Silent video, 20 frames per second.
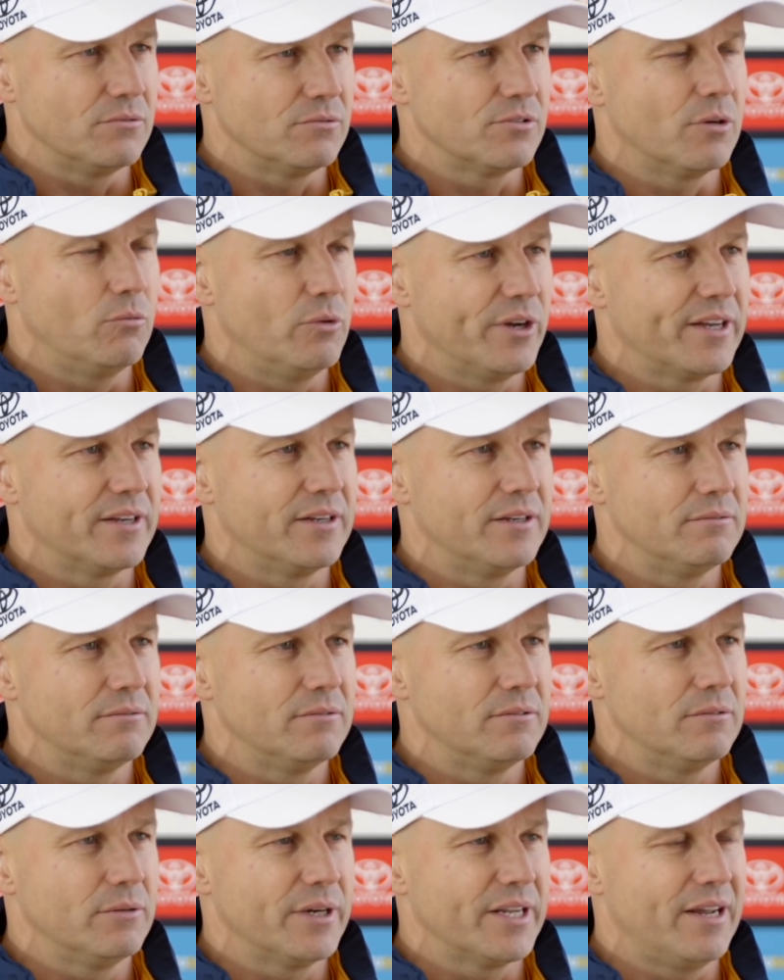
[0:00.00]
and so we're
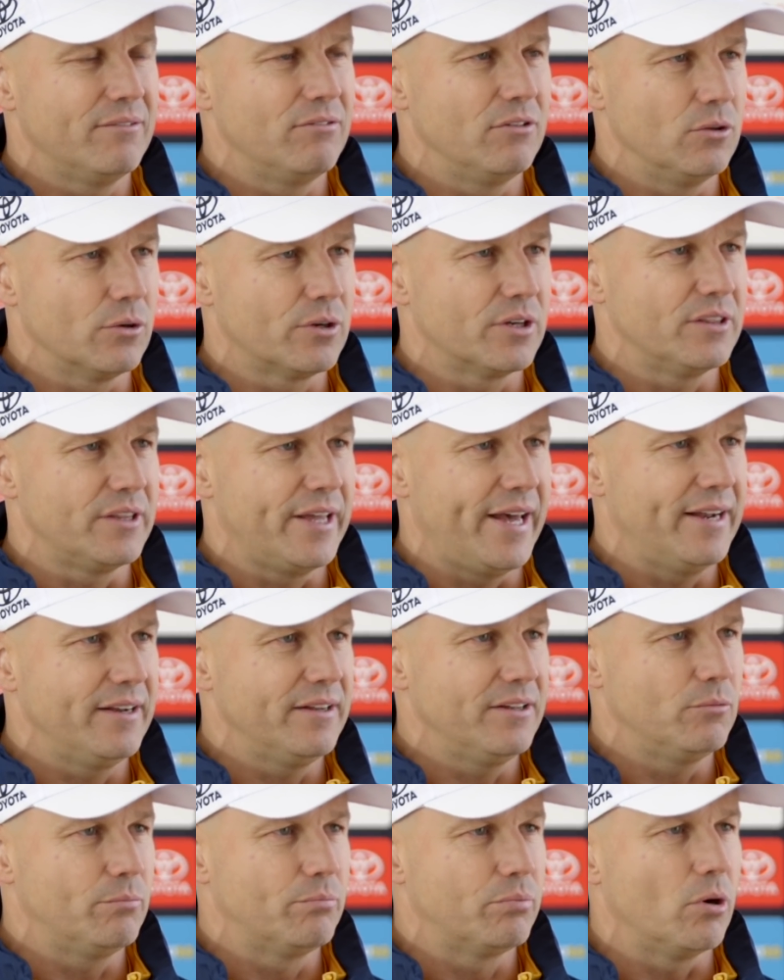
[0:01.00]
gonna have a look at that.
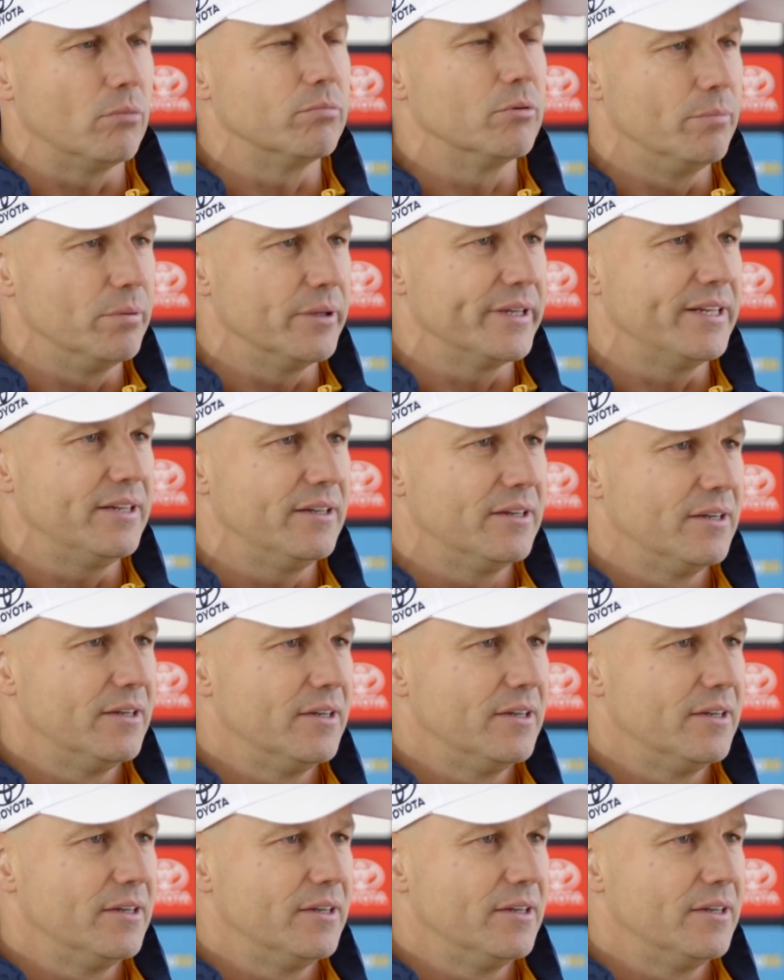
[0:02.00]
He'll probably